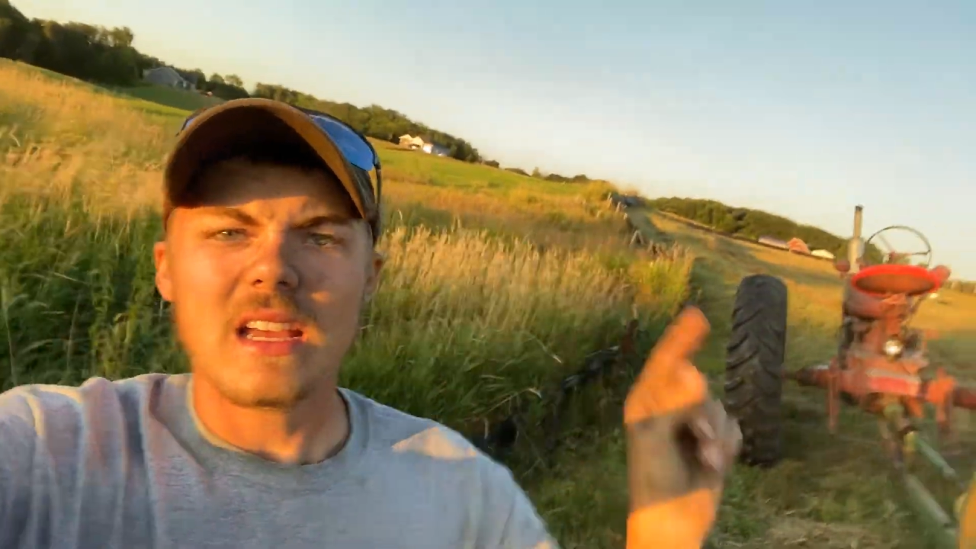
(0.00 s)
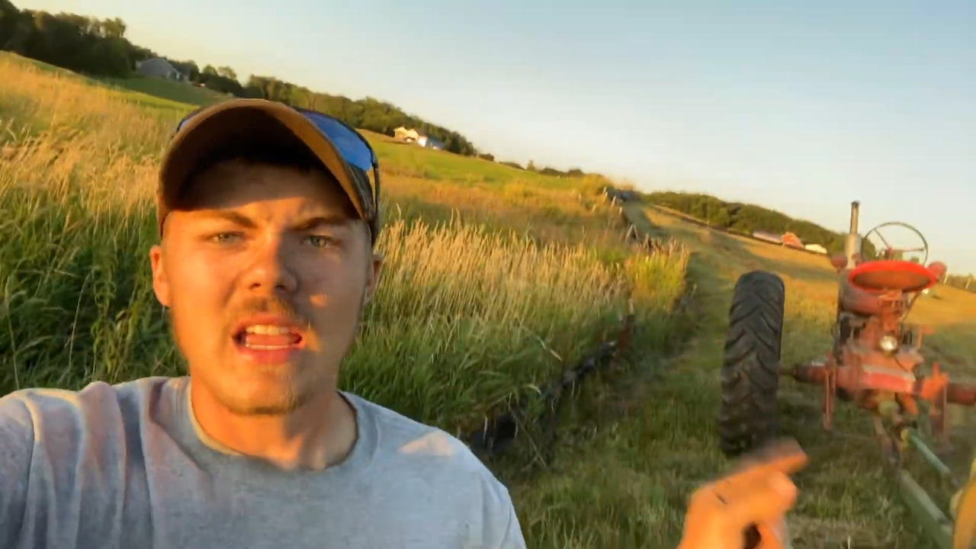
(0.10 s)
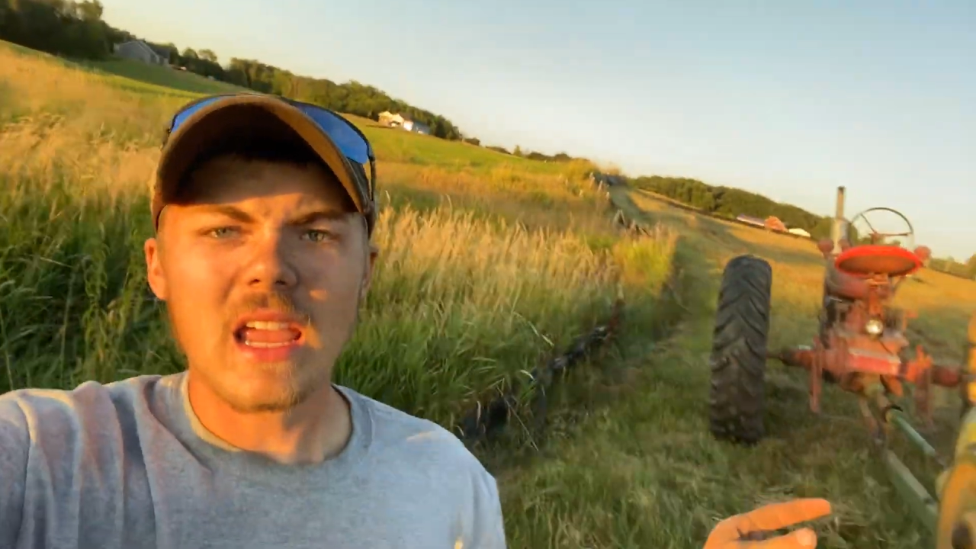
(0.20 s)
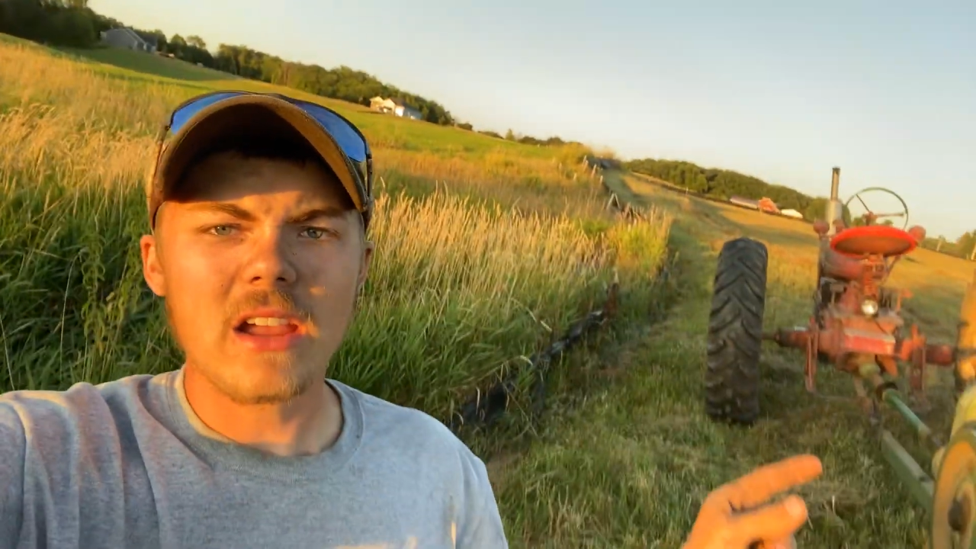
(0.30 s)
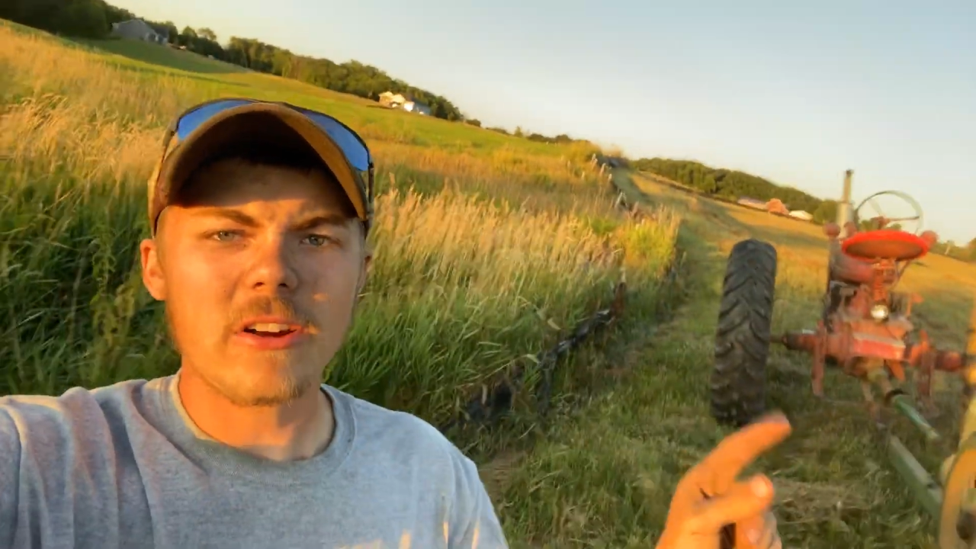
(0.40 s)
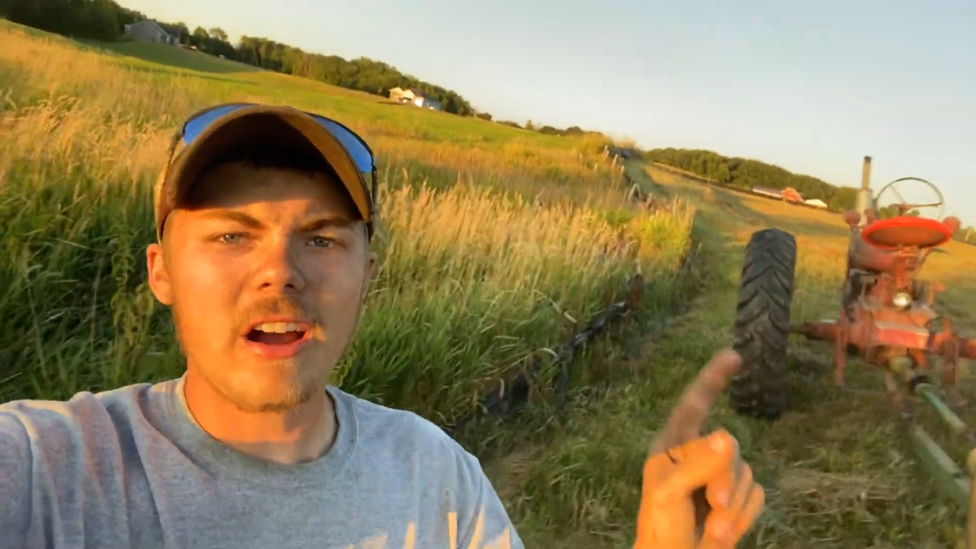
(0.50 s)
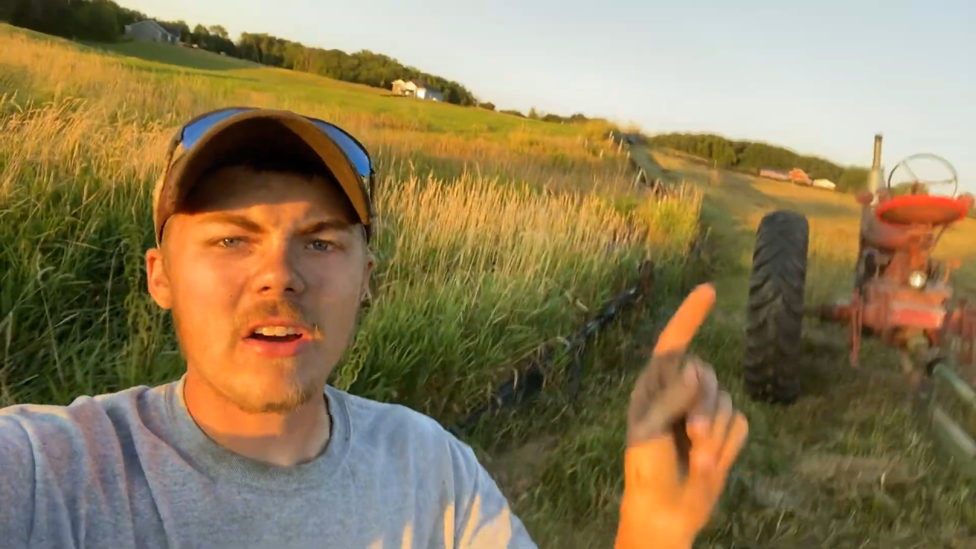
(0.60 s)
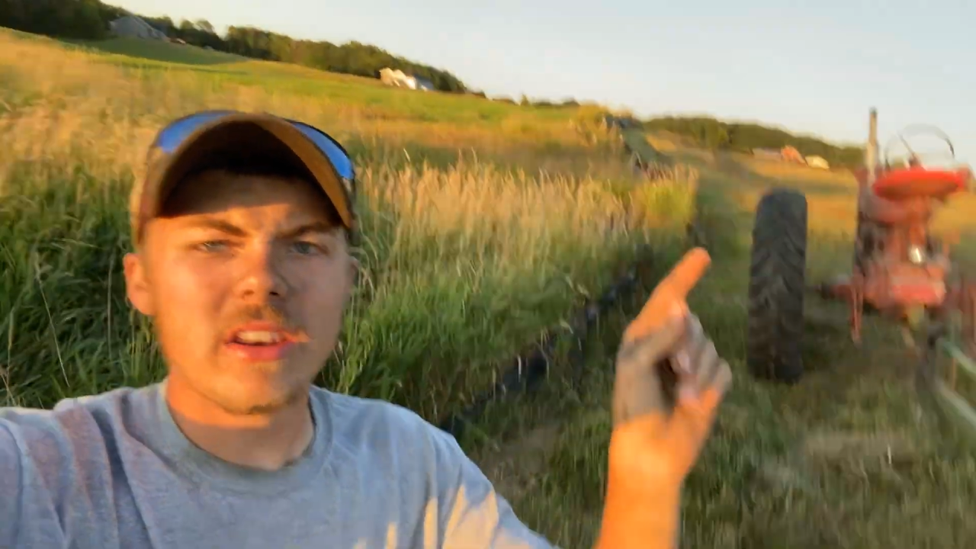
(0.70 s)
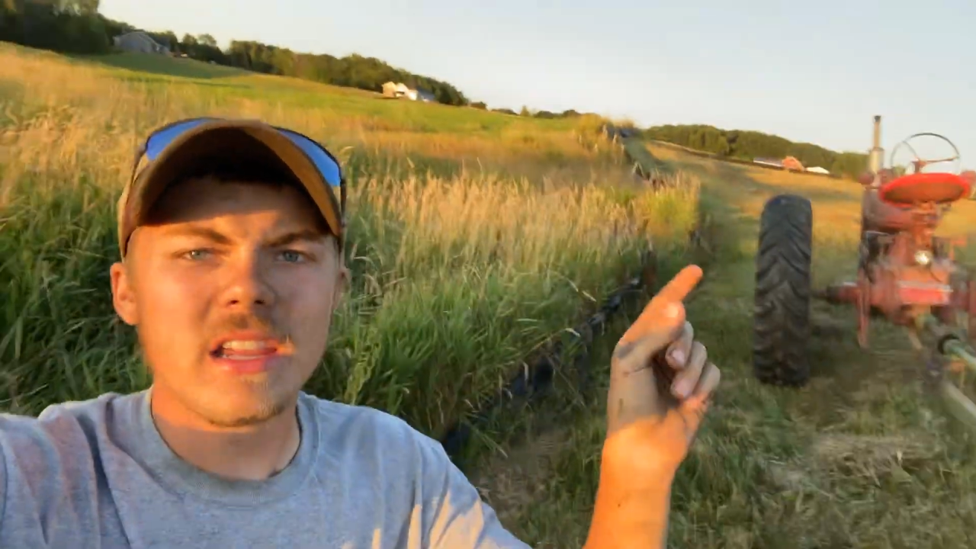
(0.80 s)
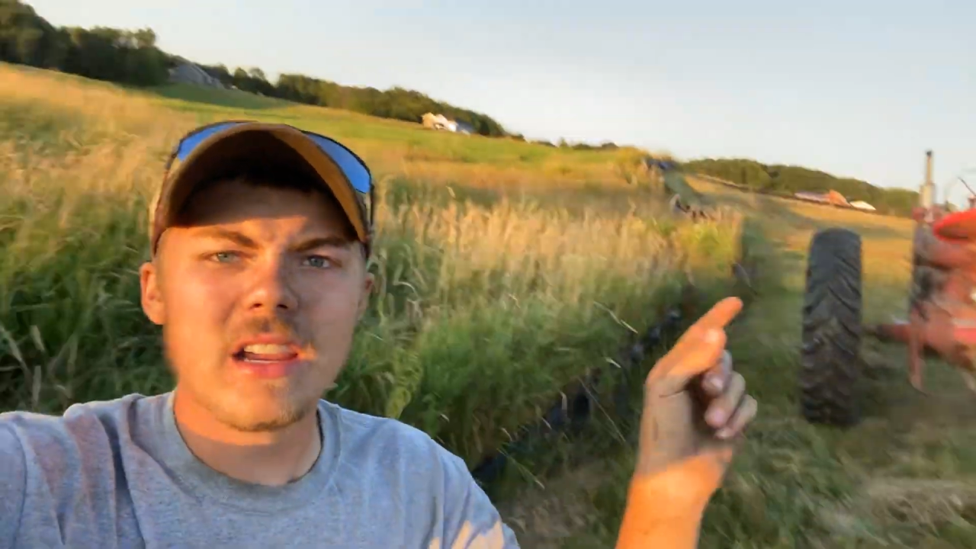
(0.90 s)
hay
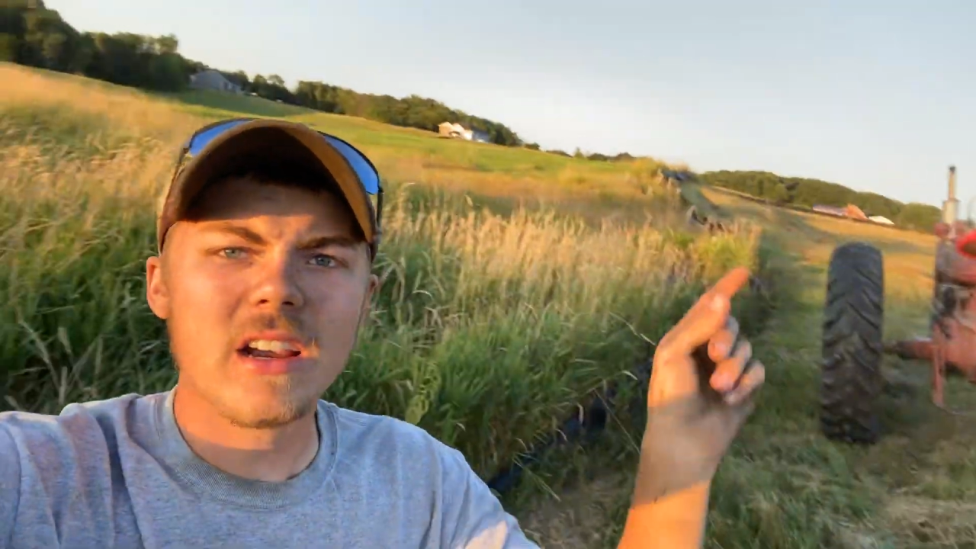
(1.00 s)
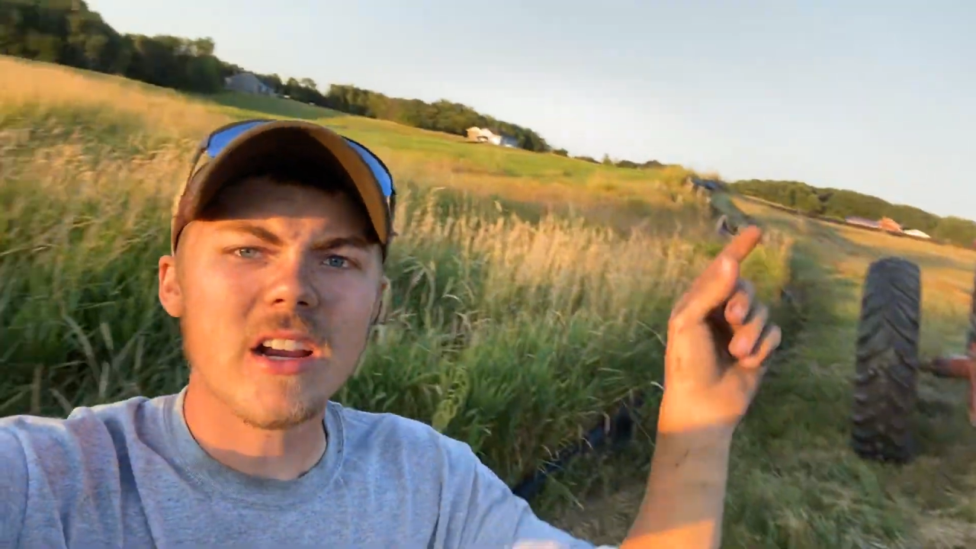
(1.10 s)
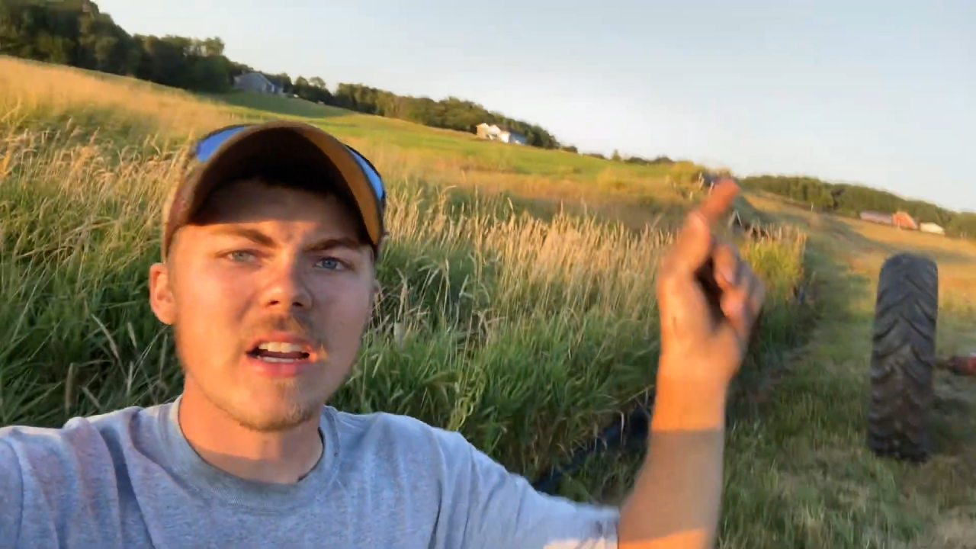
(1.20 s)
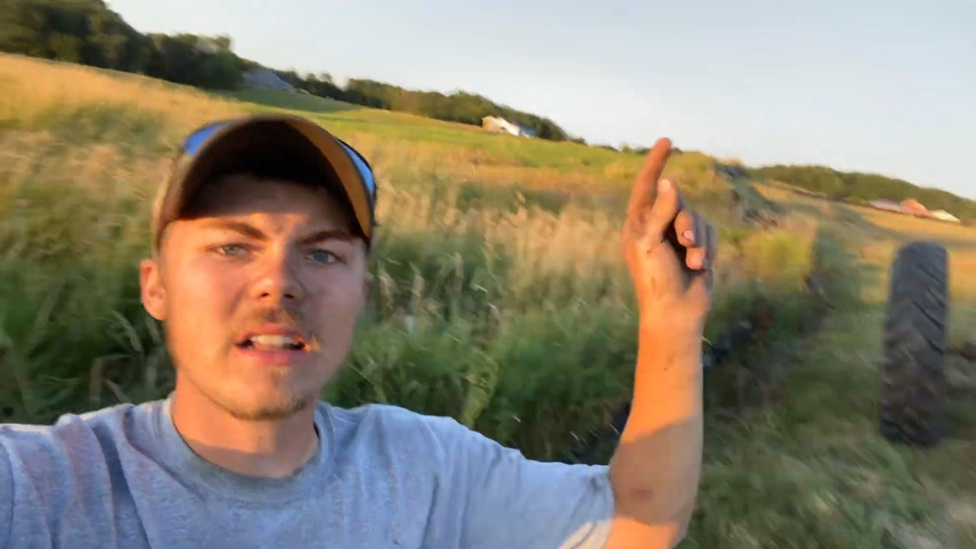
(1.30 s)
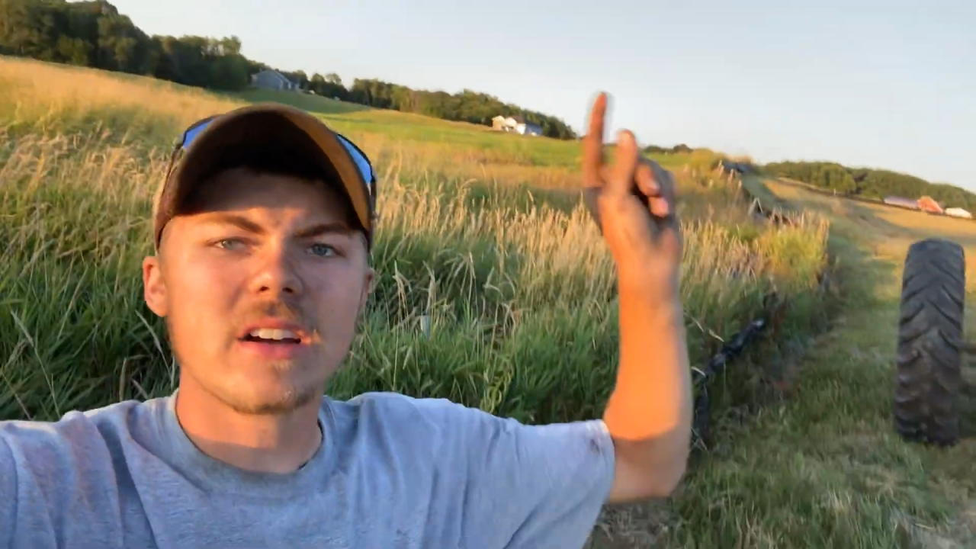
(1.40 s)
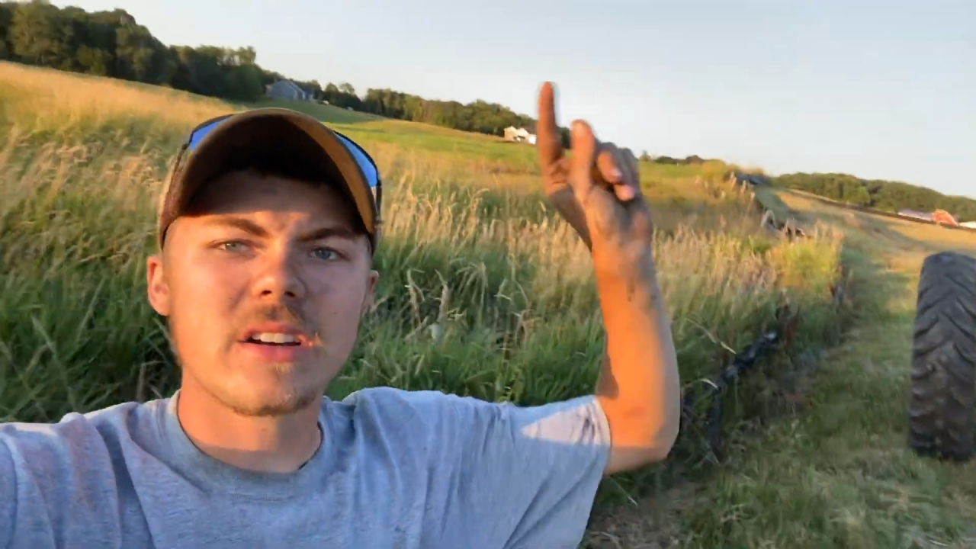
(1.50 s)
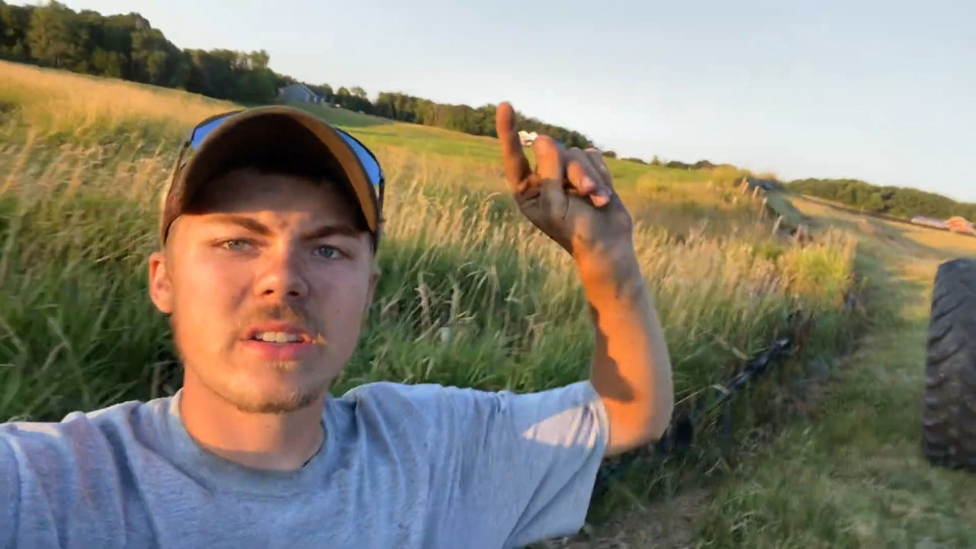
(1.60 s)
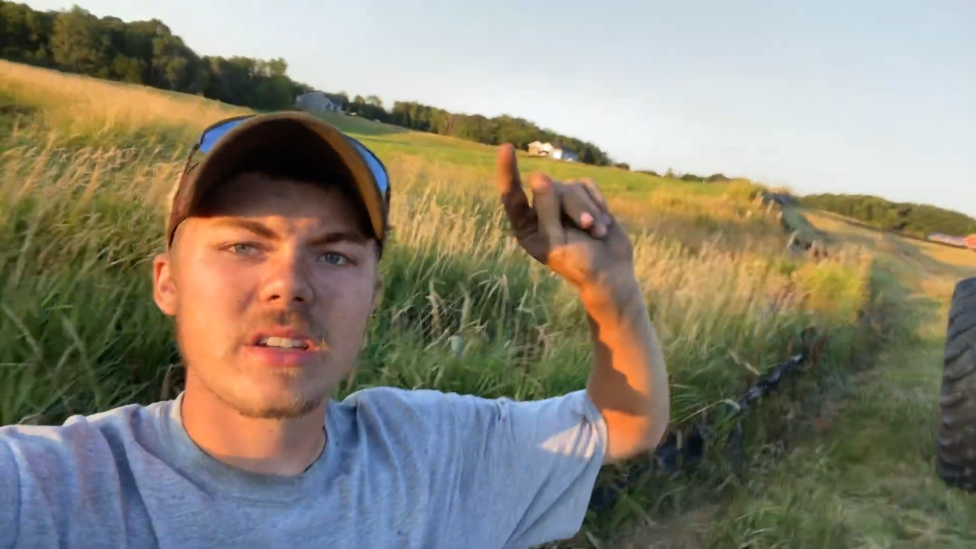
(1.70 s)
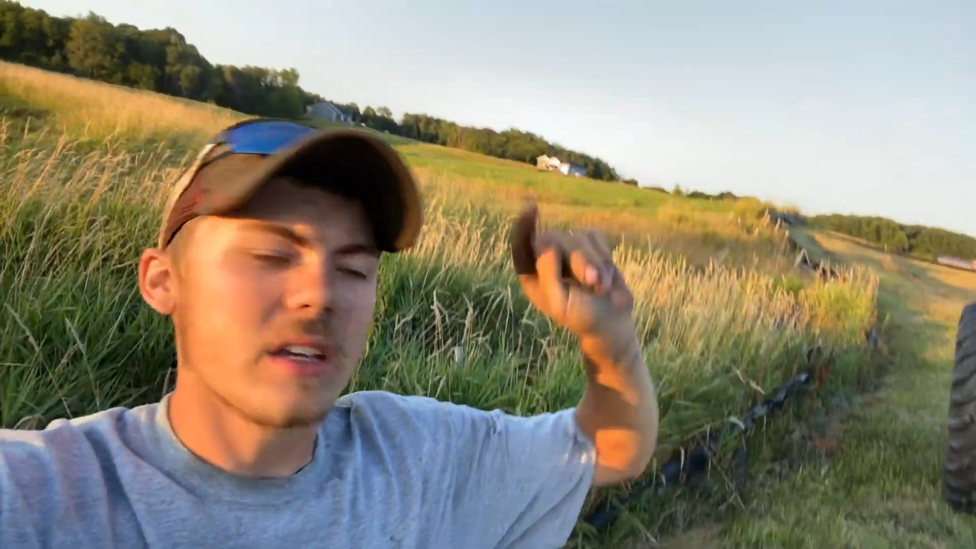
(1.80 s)
ground here, and this